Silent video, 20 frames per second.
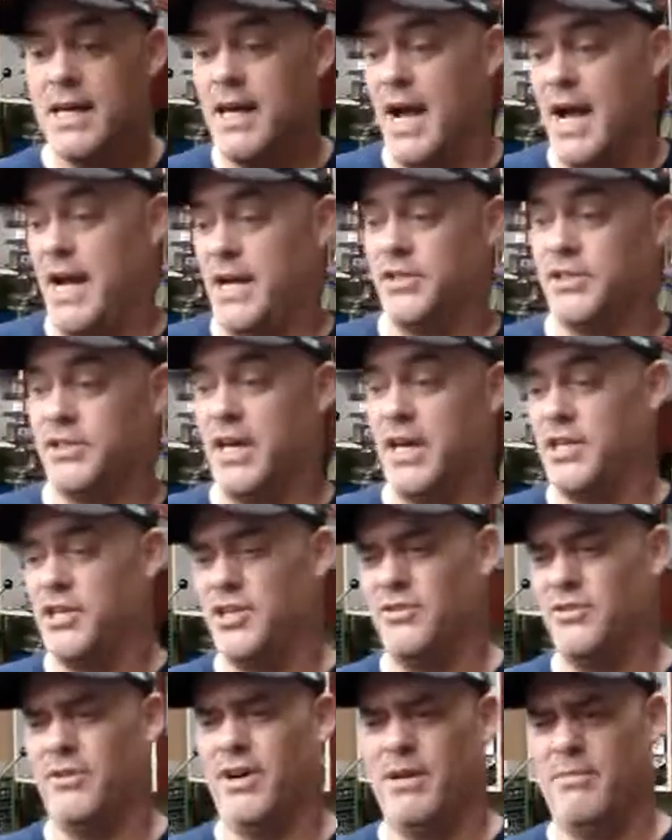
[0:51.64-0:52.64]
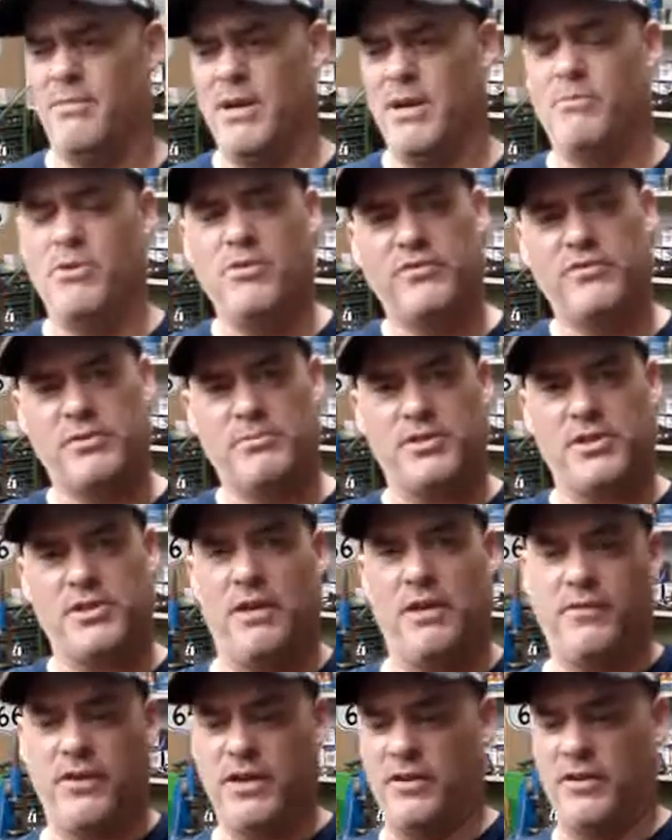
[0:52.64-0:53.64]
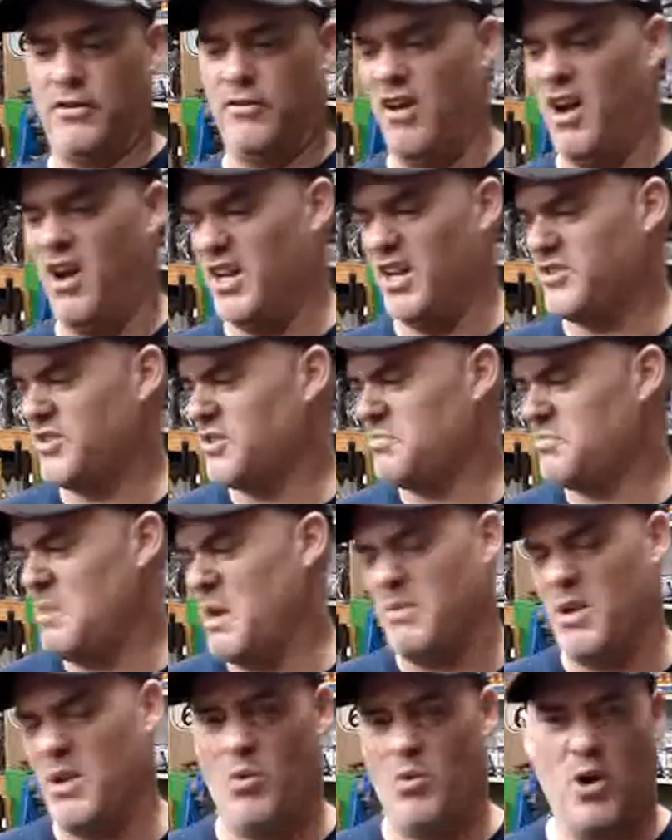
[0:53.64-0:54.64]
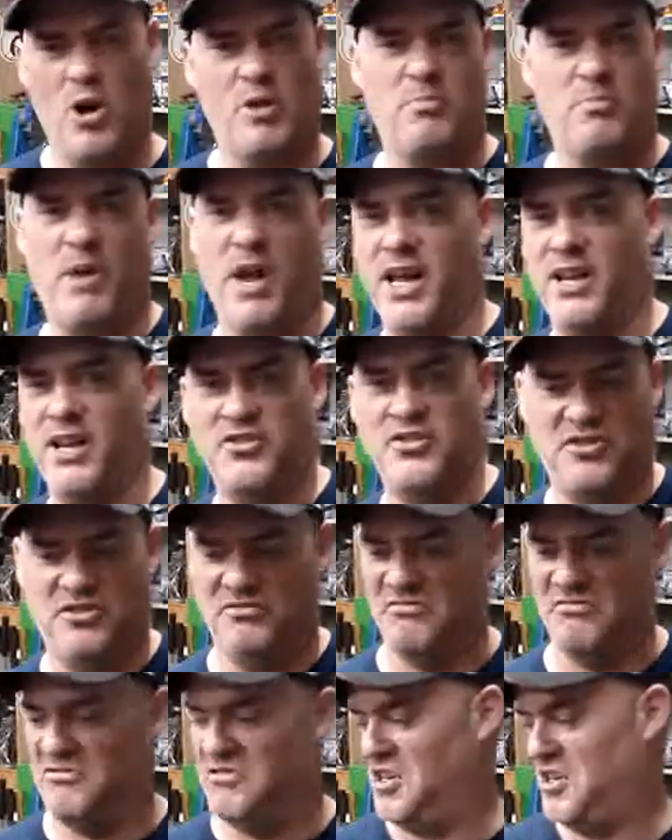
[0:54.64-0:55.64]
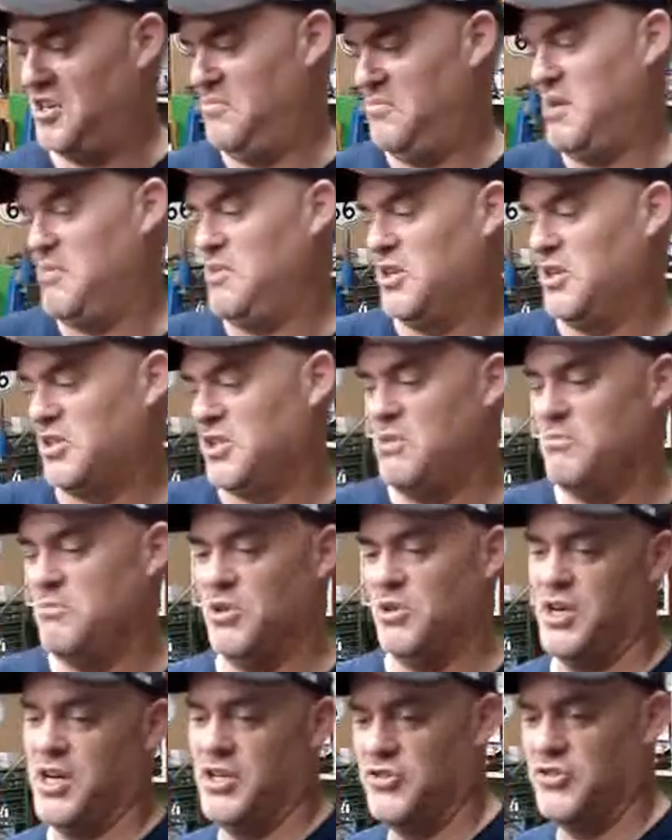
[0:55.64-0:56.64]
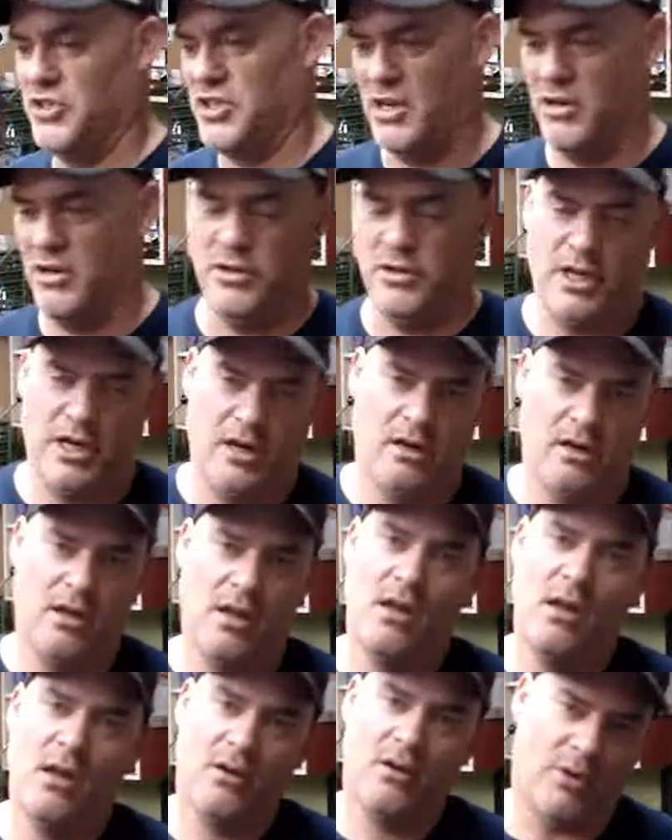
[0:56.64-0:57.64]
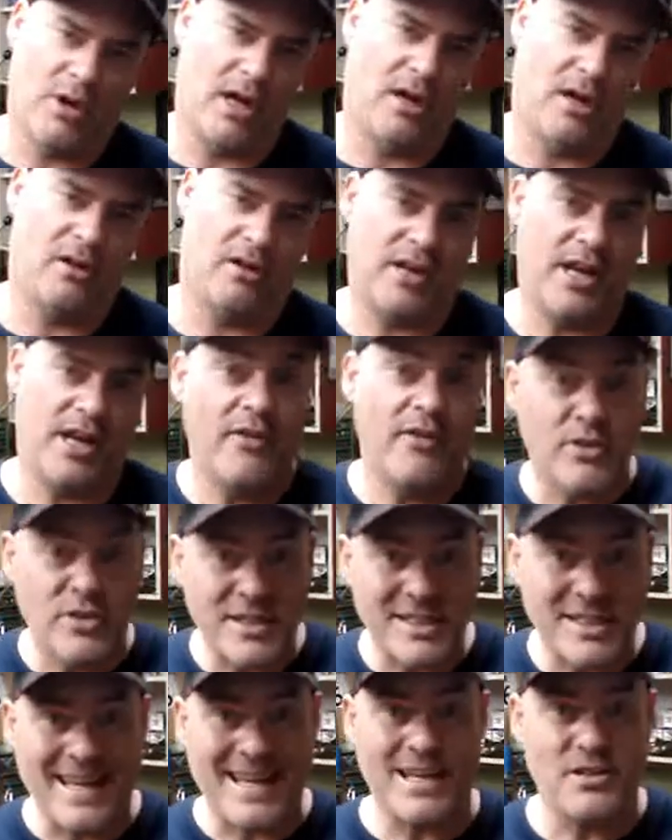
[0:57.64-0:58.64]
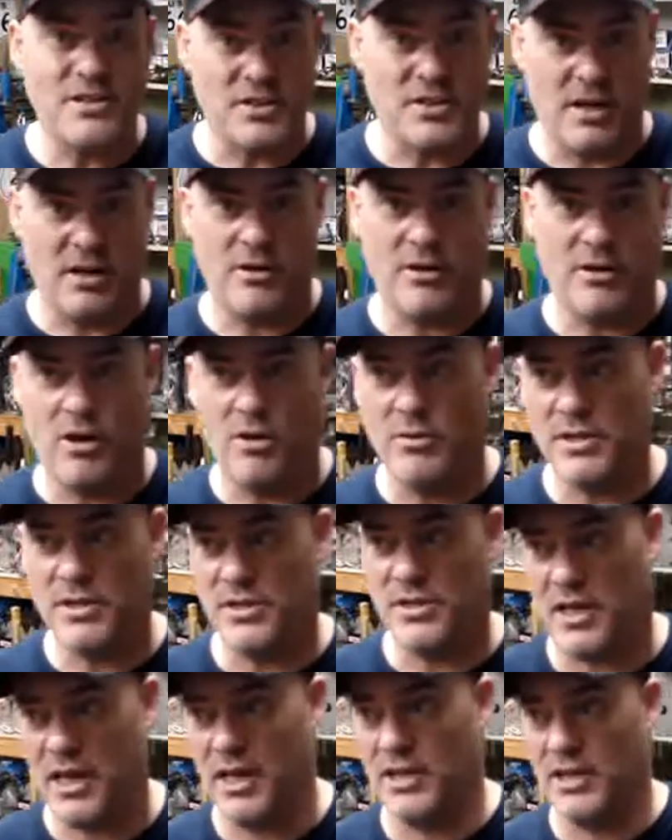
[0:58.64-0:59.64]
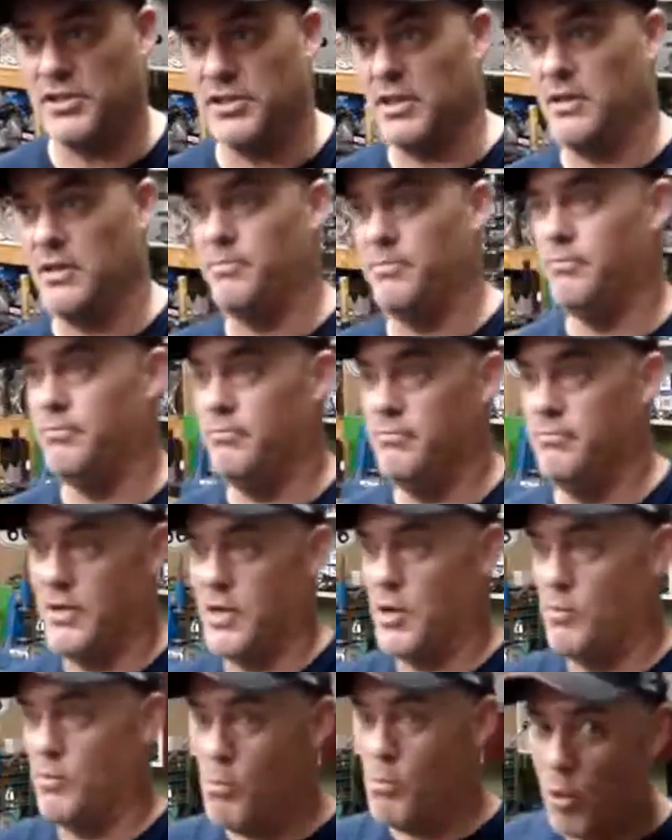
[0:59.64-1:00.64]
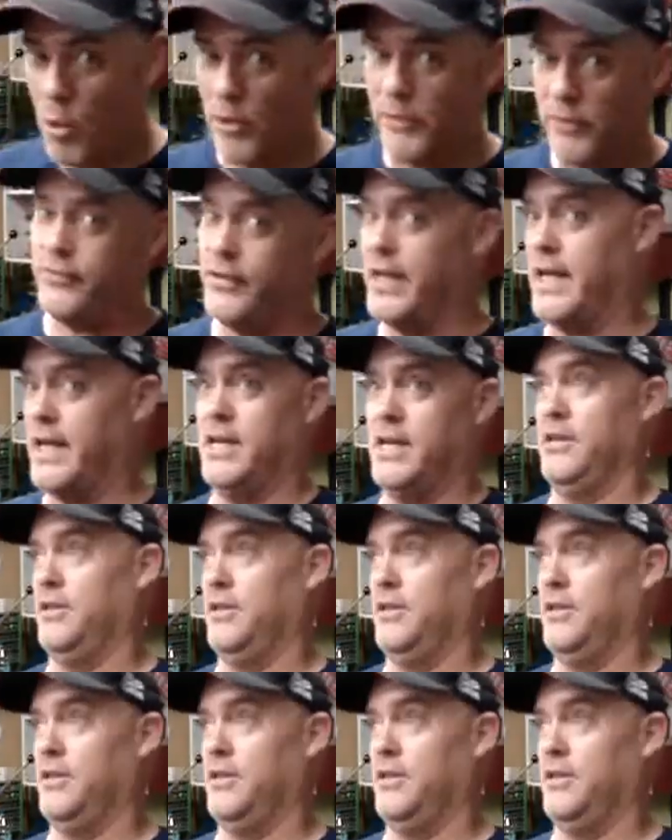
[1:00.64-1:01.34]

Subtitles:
I decided, you know what, I'm going to move some stuff into the garage, just maybe a workbench and, you know, maybe assemble an engine here and there. Well, it never stays there. It always ends up, you know, morphing into